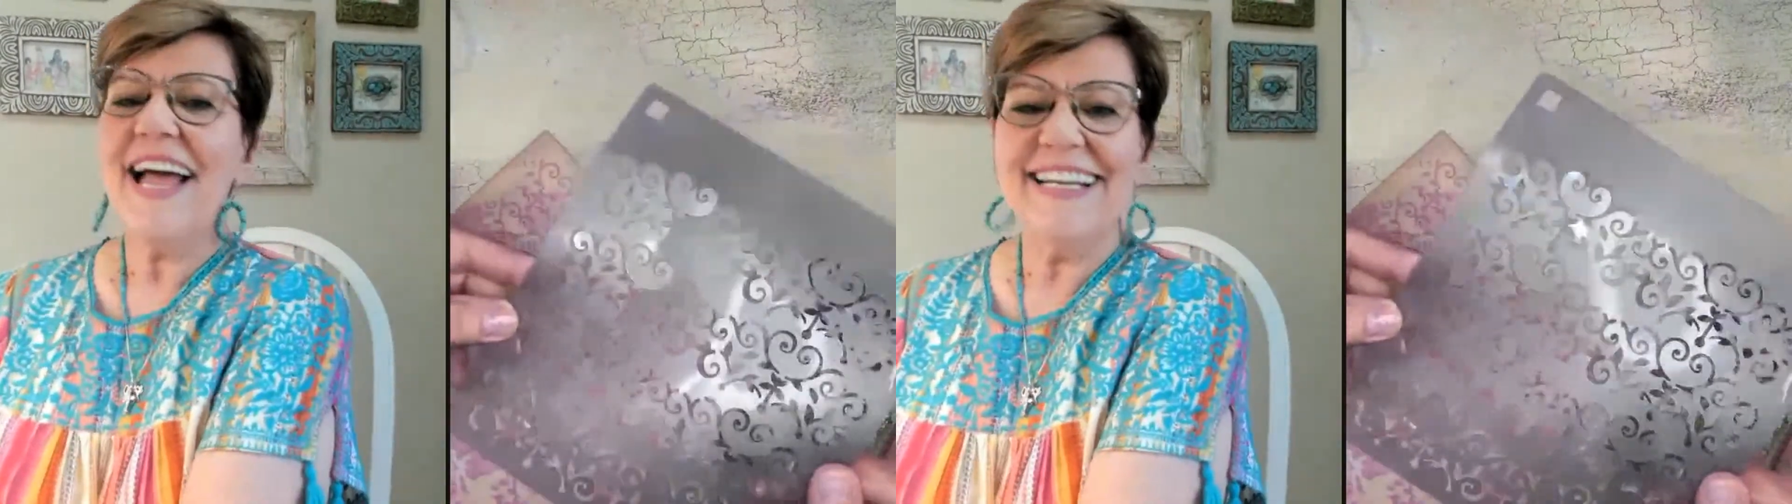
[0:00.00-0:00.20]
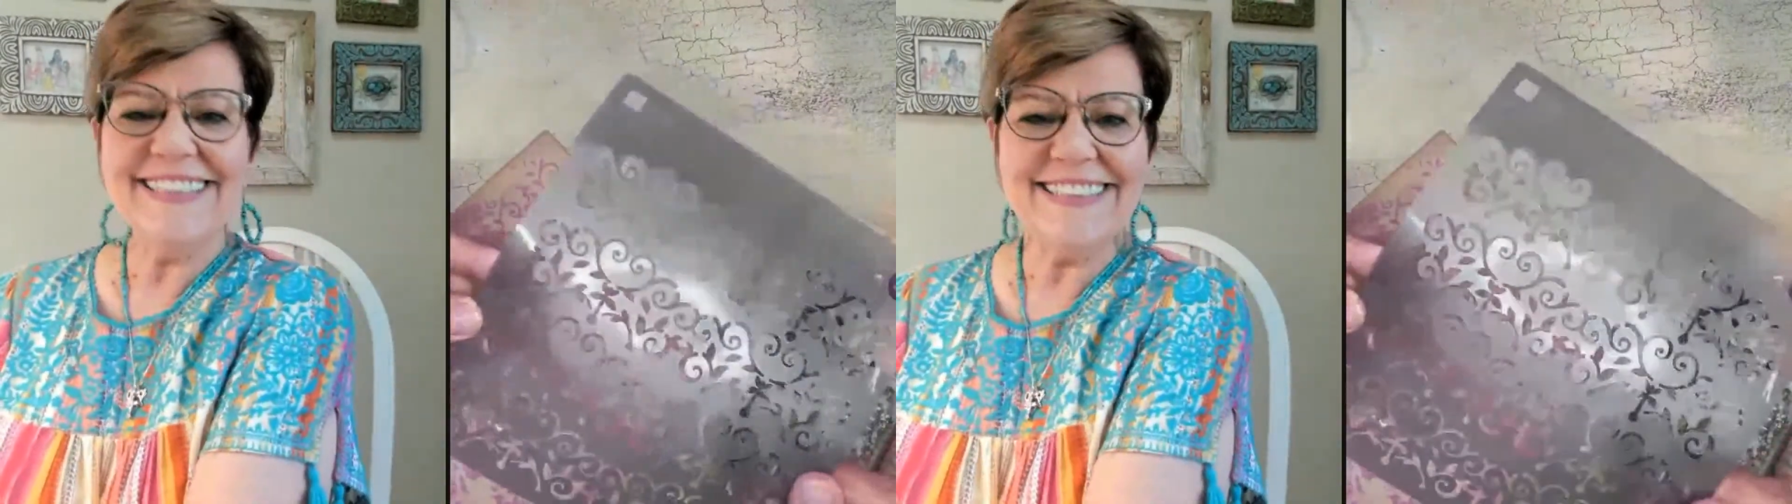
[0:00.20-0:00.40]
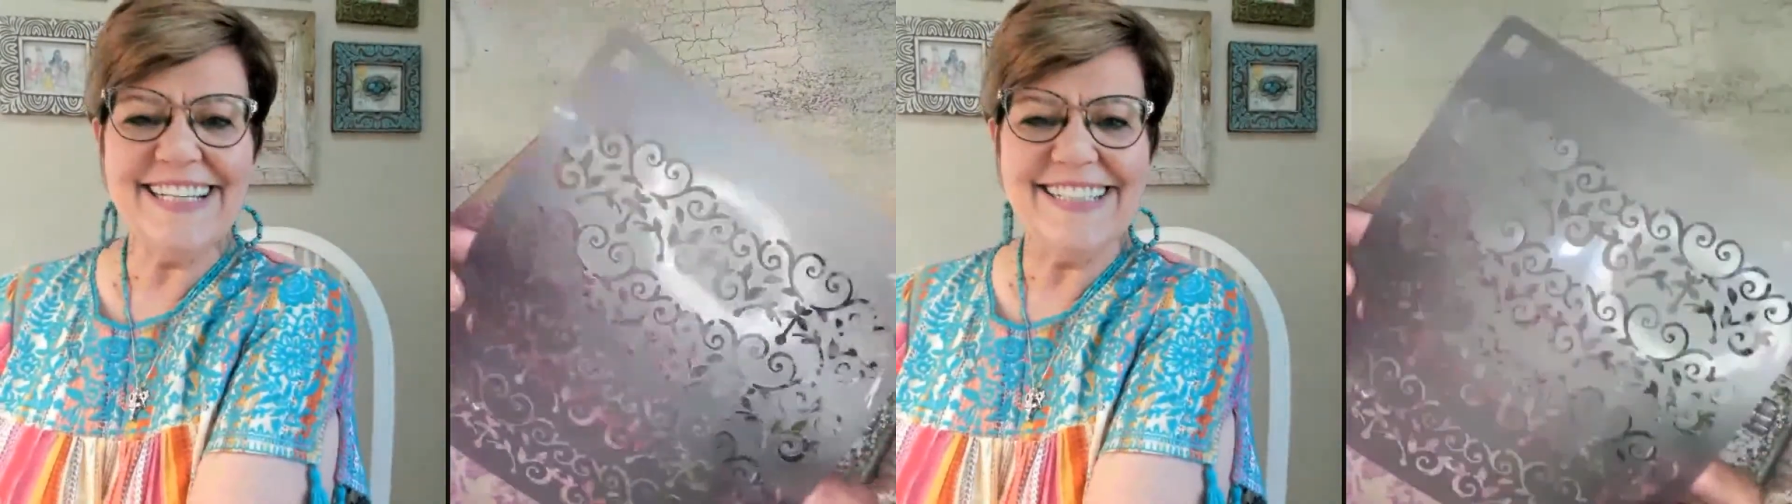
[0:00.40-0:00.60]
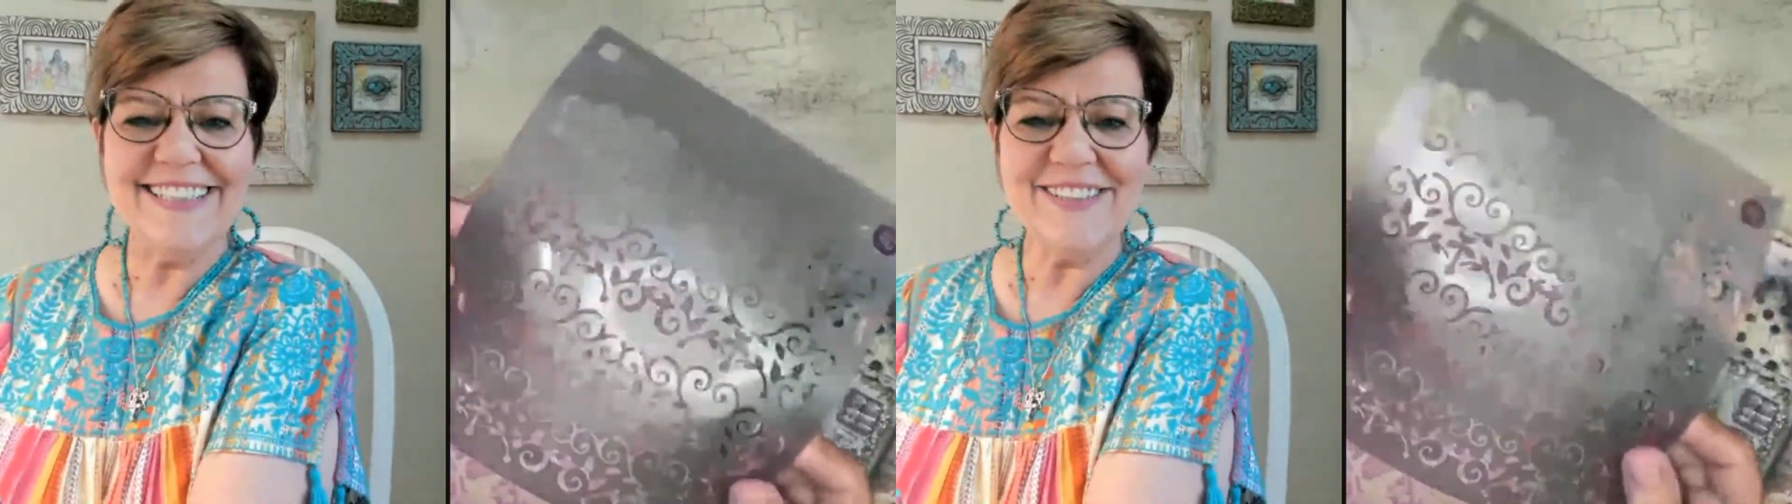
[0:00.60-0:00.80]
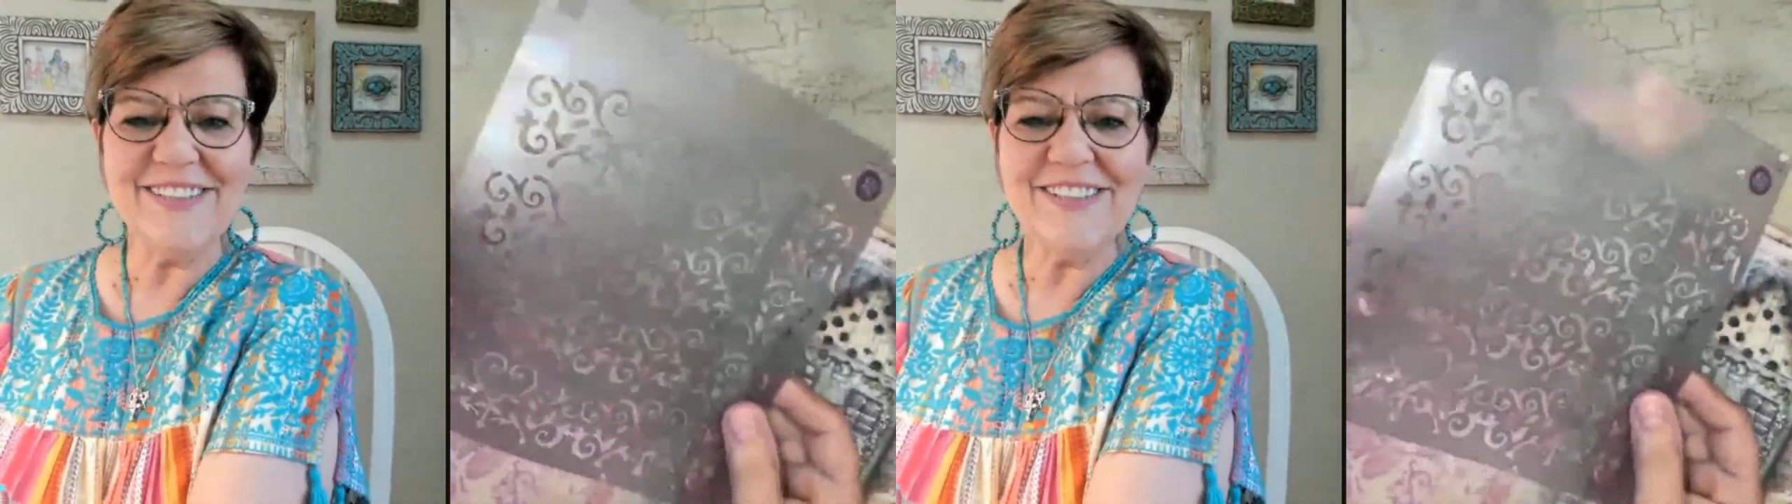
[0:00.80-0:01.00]
A
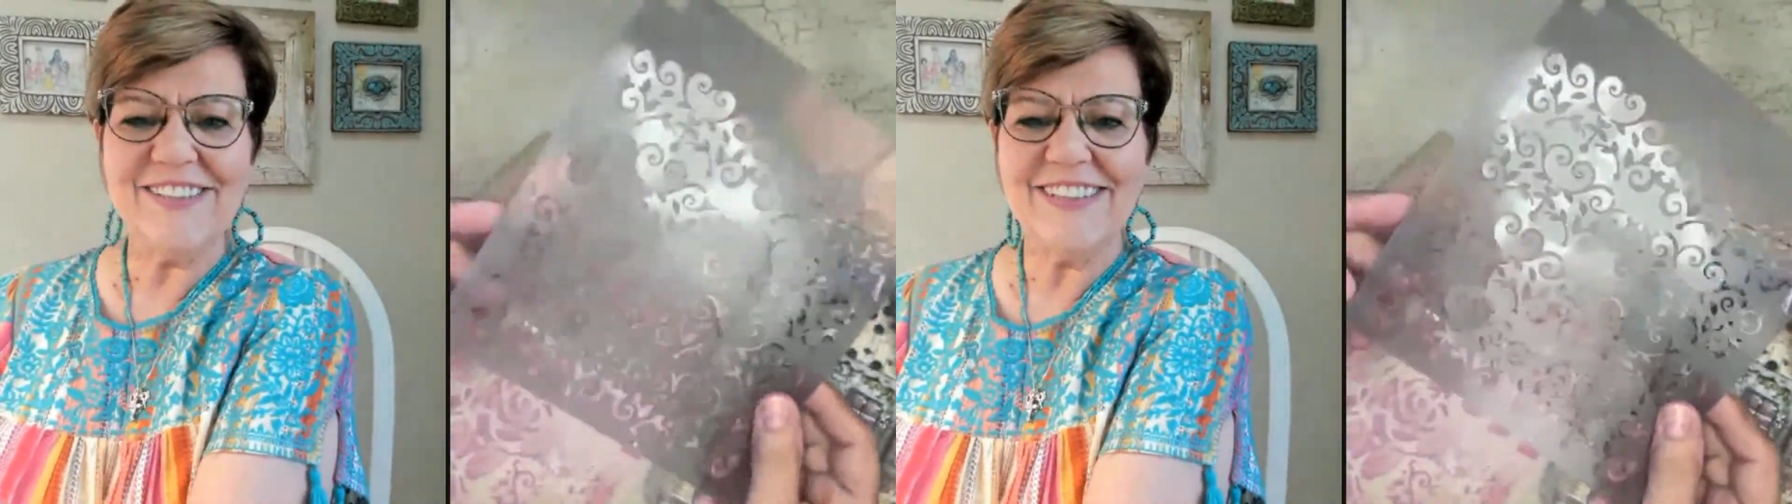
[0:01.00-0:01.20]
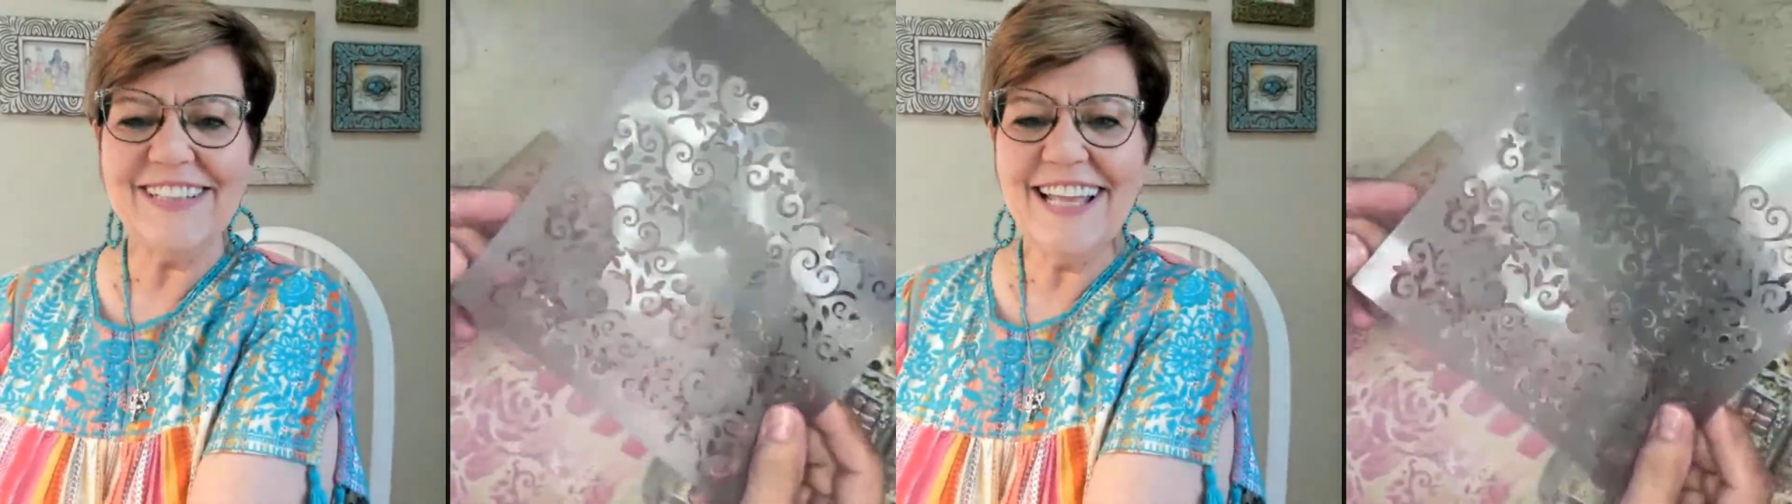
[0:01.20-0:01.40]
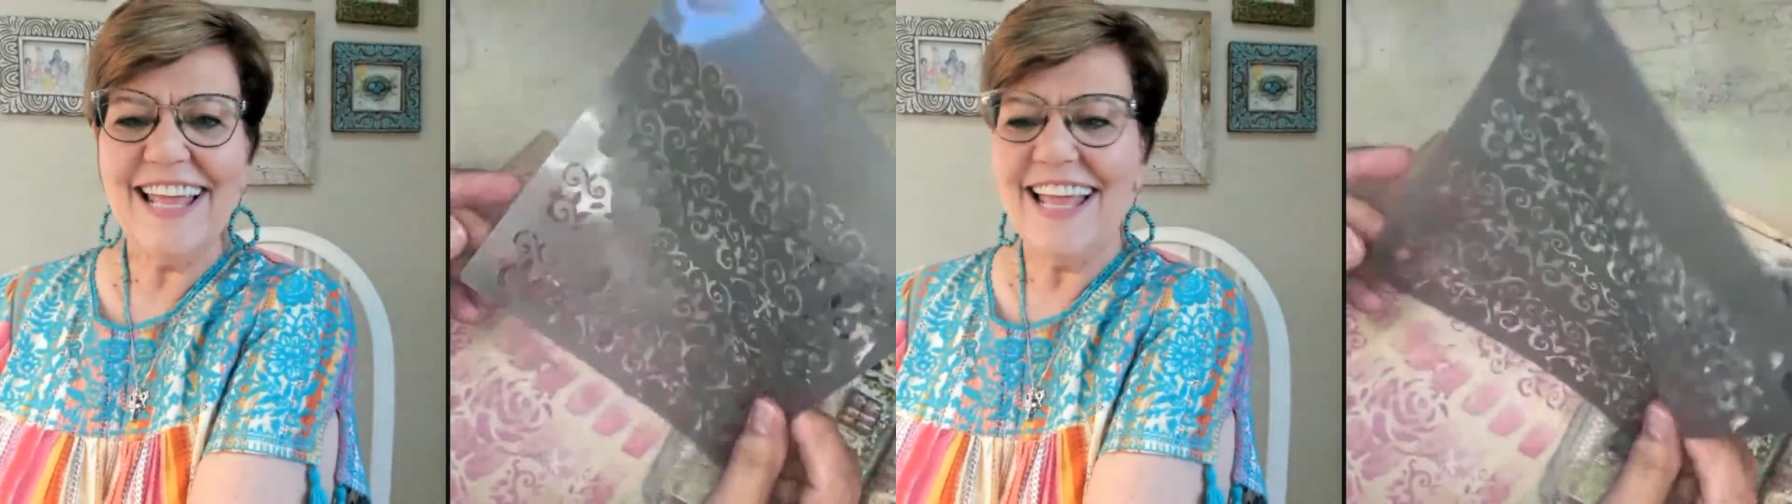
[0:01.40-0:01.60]
stencil,